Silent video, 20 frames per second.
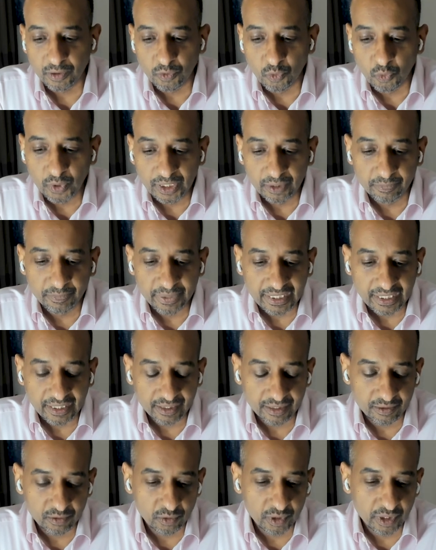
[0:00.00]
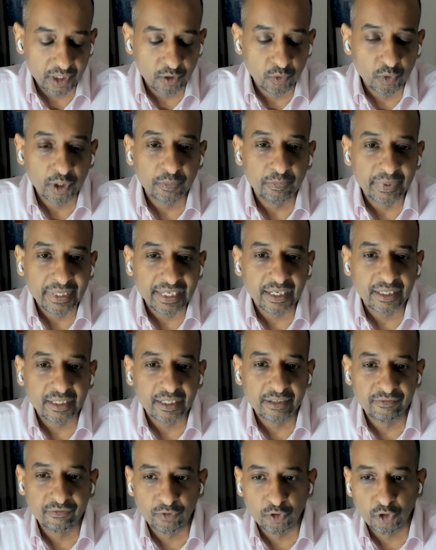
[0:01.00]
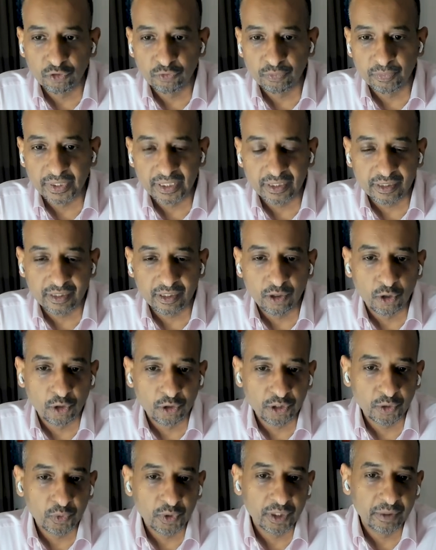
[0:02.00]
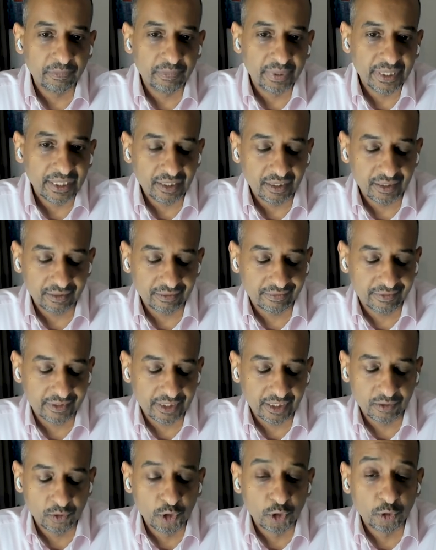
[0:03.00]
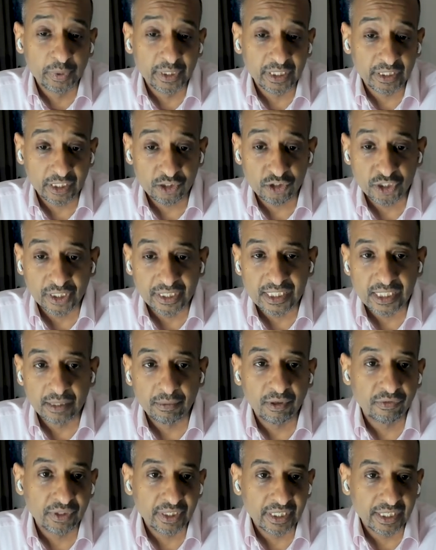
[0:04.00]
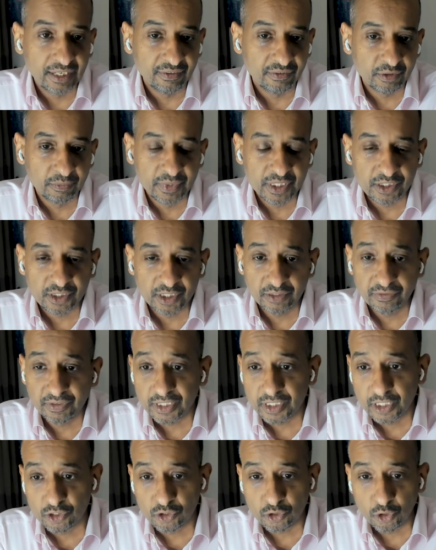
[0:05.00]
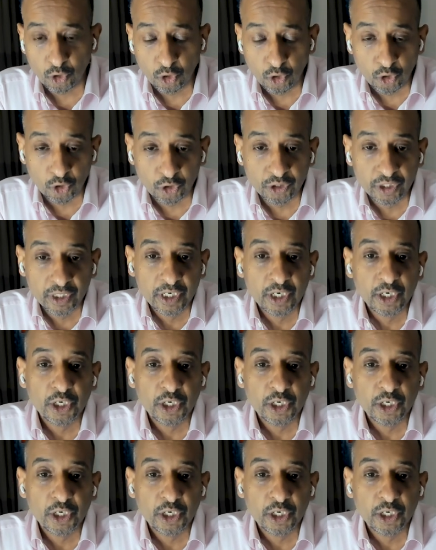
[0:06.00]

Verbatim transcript: There will be an involvement, or we will be touching some of the government services, or